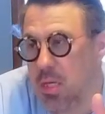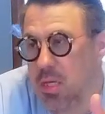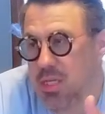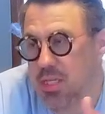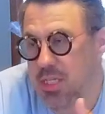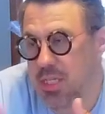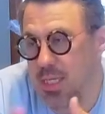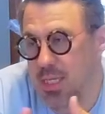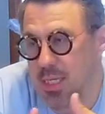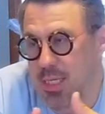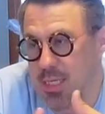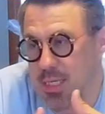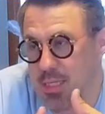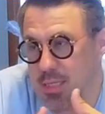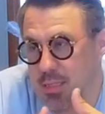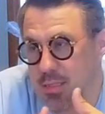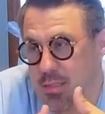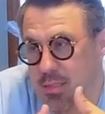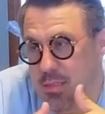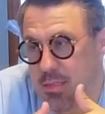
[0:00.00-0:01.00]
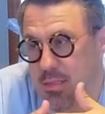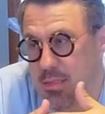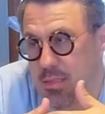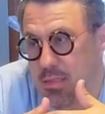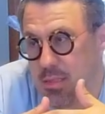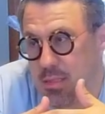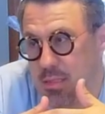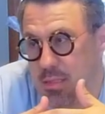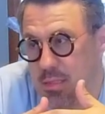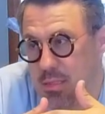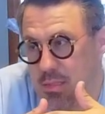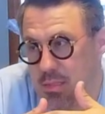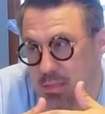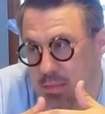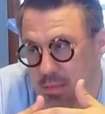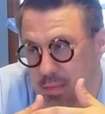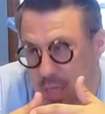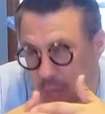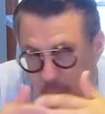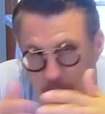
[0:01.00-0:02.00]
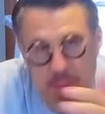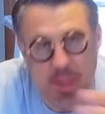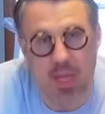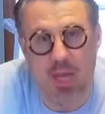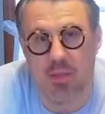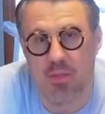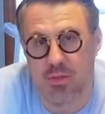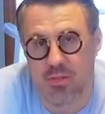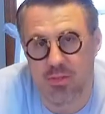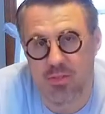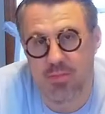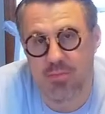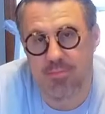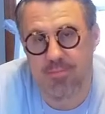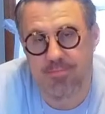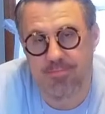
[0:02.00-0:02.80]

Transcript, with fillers: she is helping others.